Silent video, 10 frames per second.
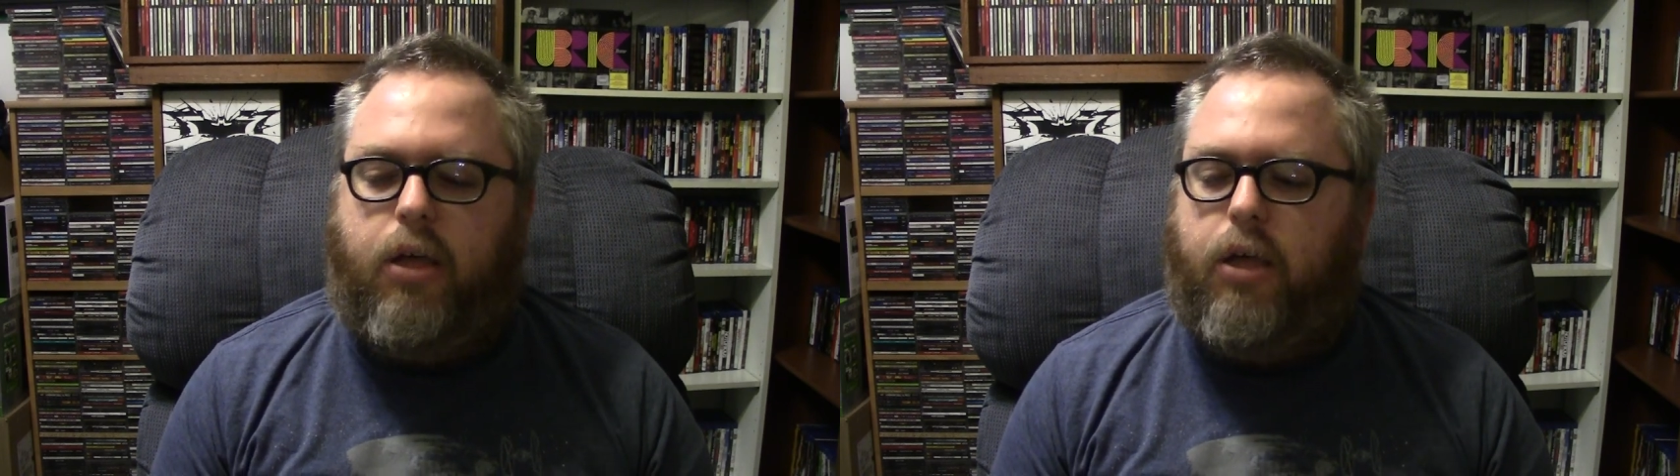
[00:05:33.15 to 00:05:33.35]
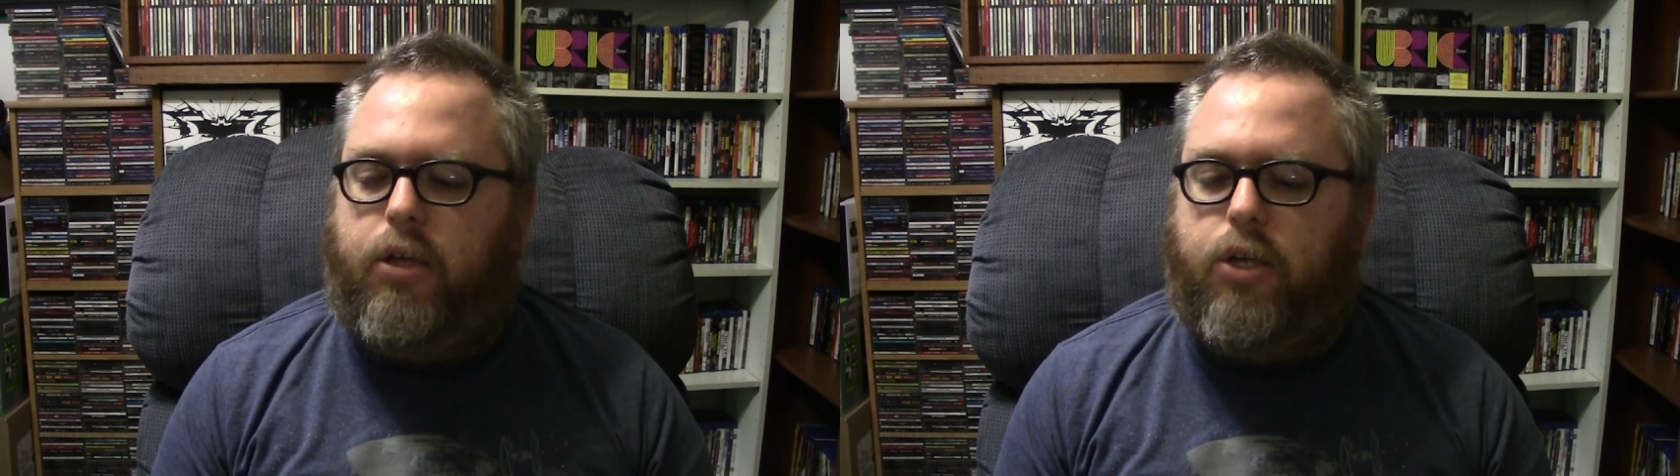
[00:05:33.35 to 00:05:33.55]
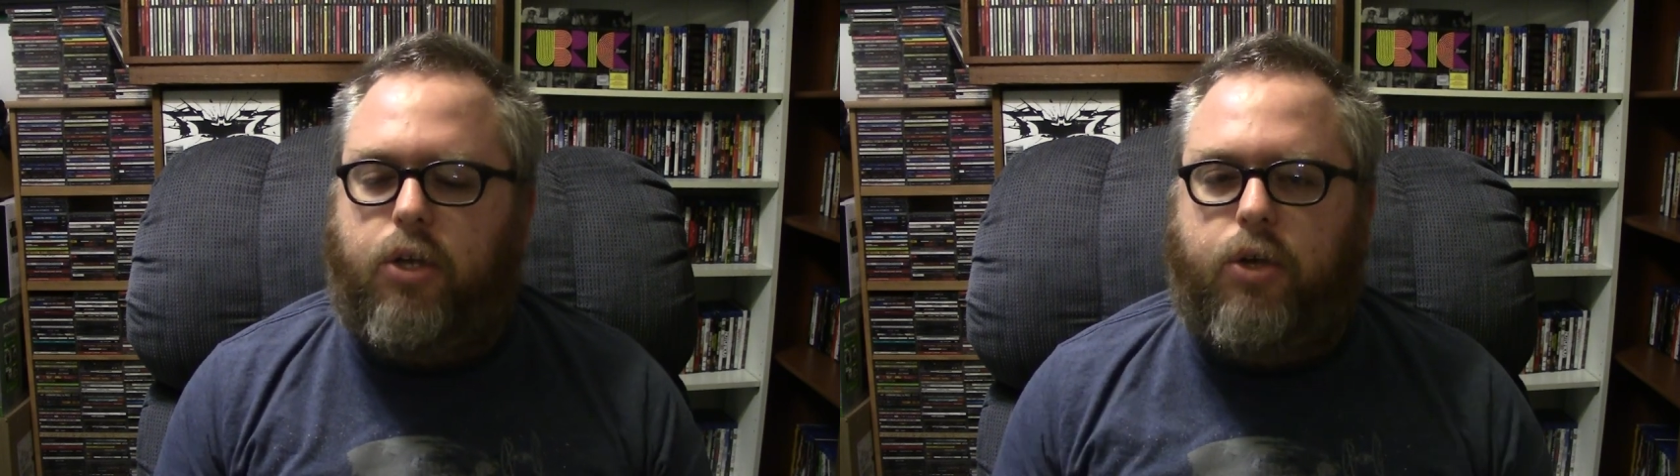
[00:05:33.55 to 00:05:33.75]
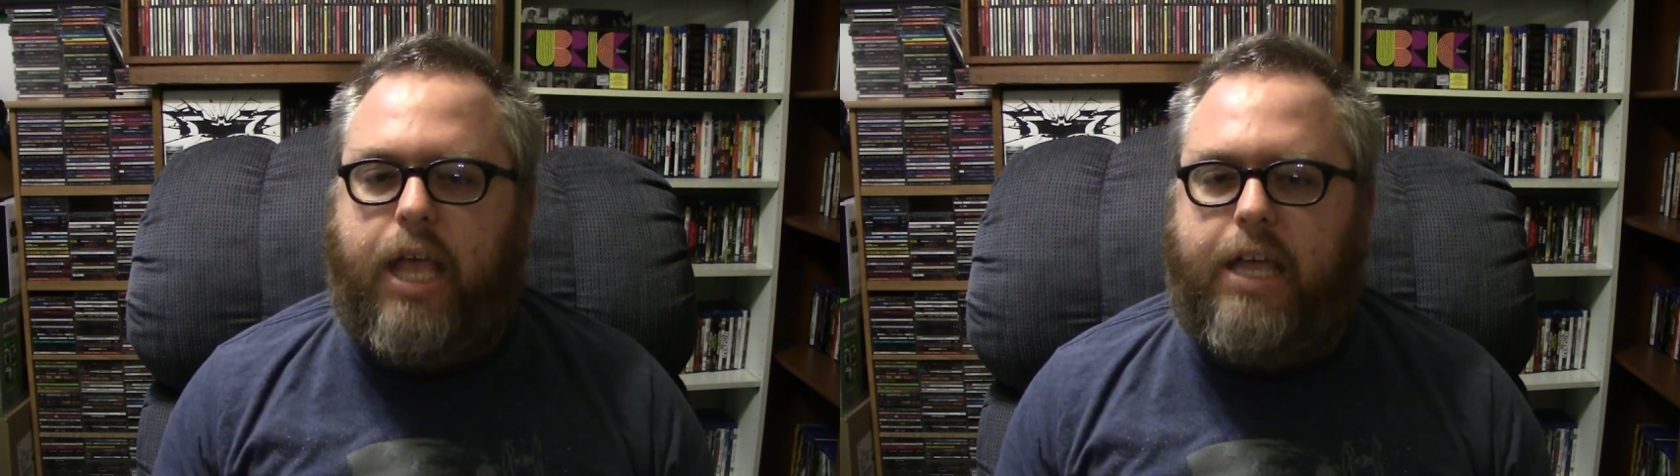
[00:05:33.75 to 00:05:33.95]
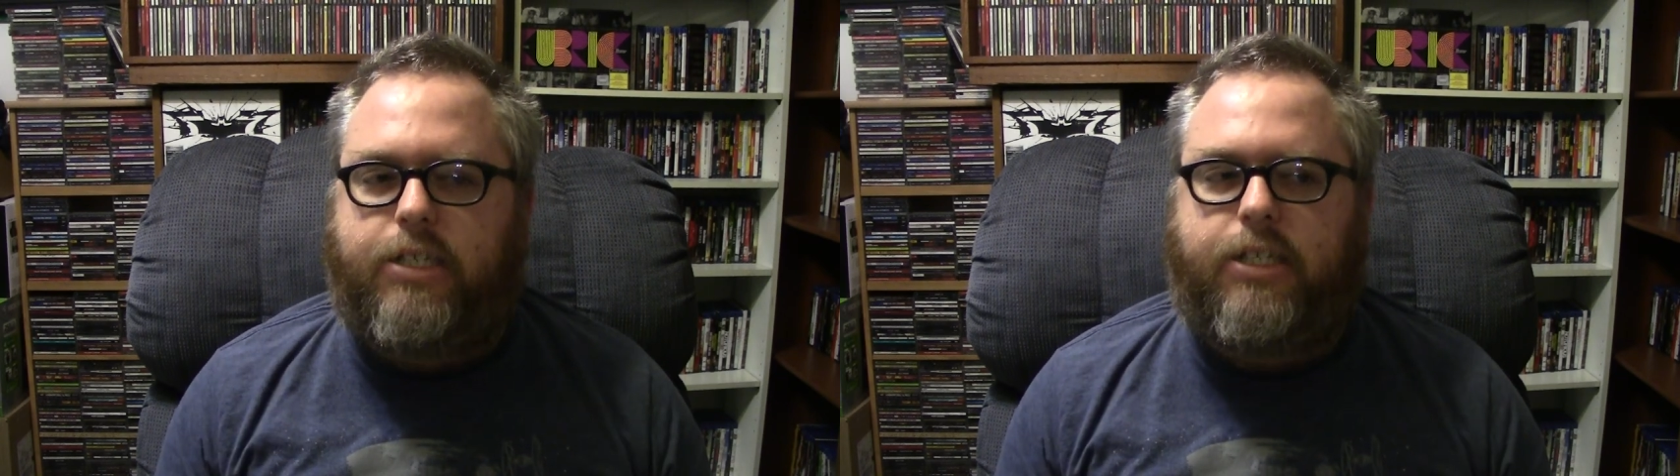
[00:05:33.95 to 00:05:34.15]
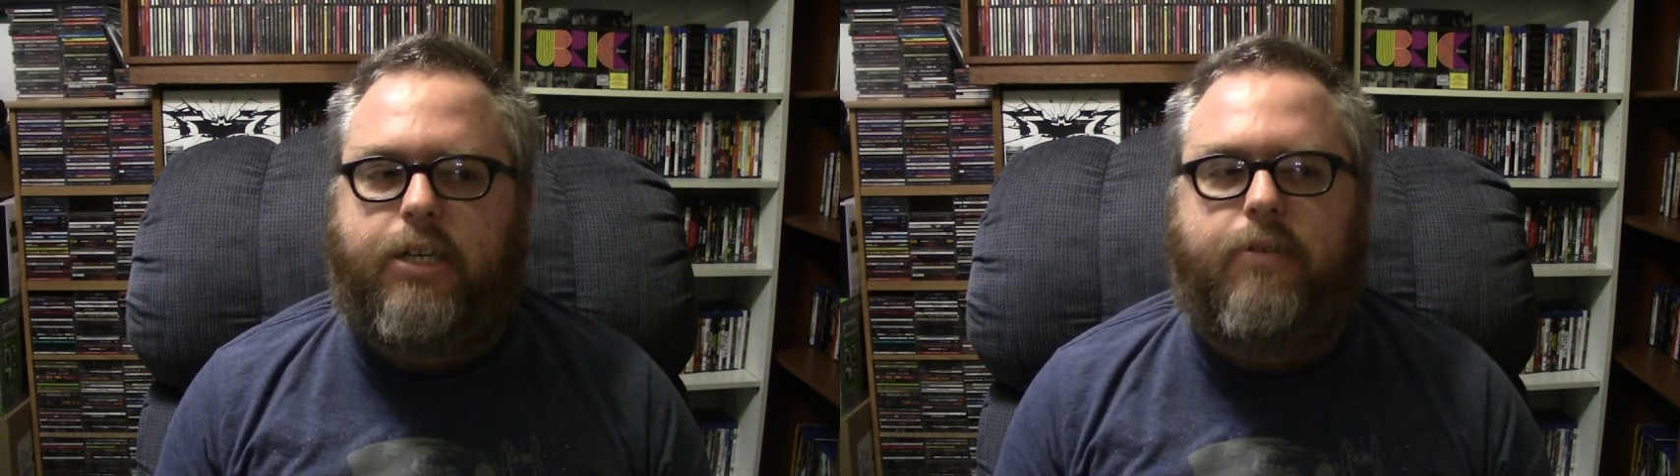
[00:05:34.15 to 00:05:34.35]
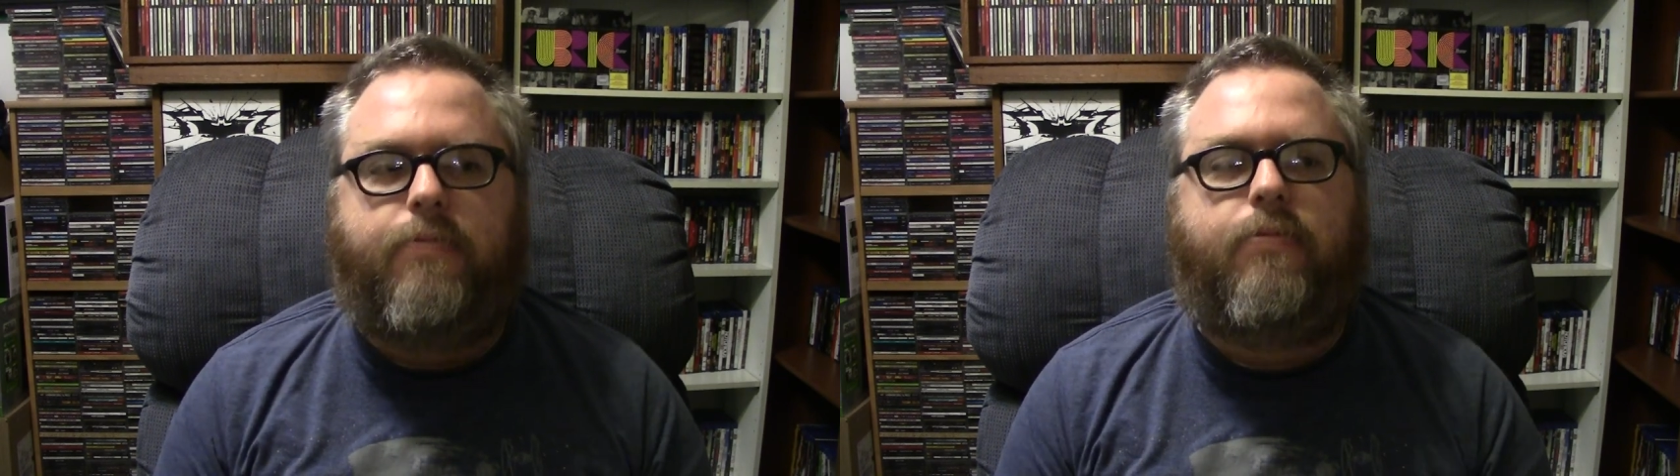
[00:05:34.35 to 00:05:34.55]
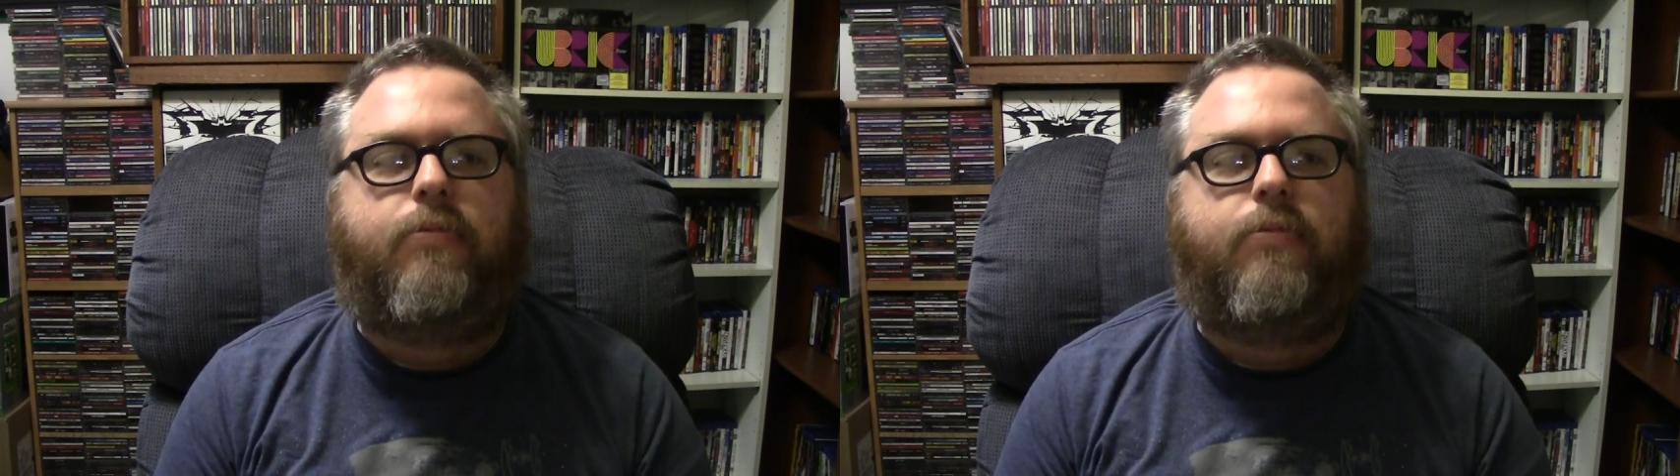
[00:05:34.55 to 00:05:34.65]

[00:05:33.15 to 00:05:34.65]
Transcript: uh good location,